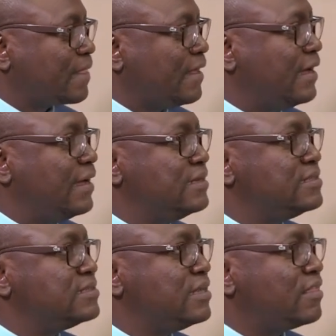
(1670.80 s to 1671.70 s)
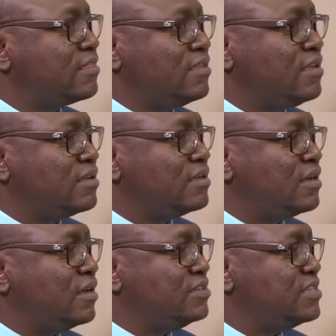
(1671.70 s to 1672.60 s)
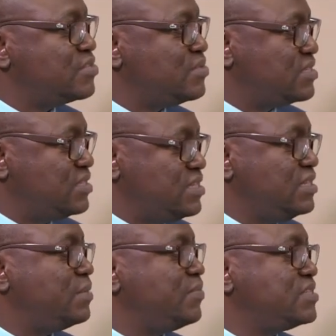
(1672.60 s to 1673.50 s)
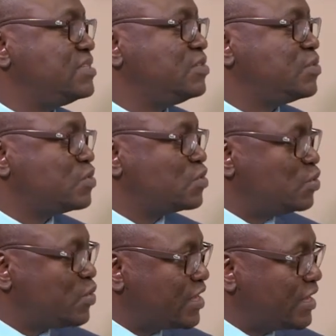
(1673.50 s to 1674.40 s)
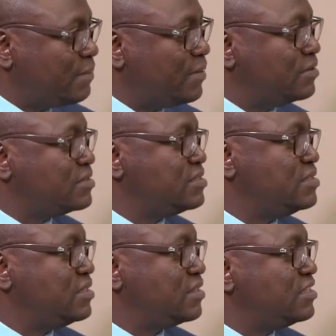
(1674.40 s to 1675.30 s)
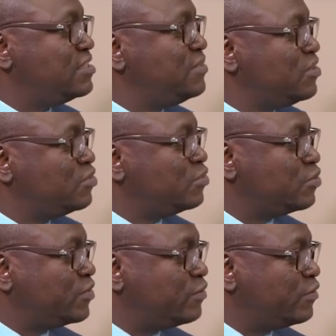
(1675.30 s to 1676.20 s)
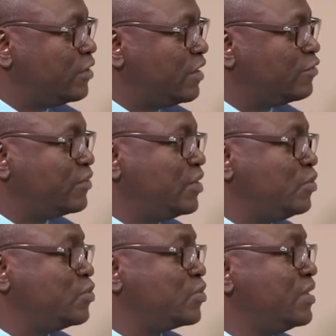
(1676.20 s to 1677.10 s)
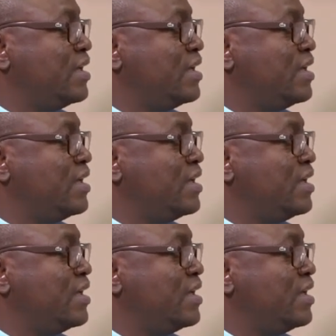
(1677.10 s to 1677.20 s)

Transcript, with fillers: And I think uh, just recently the president was also talking about the 30 million to, uh, for the youth.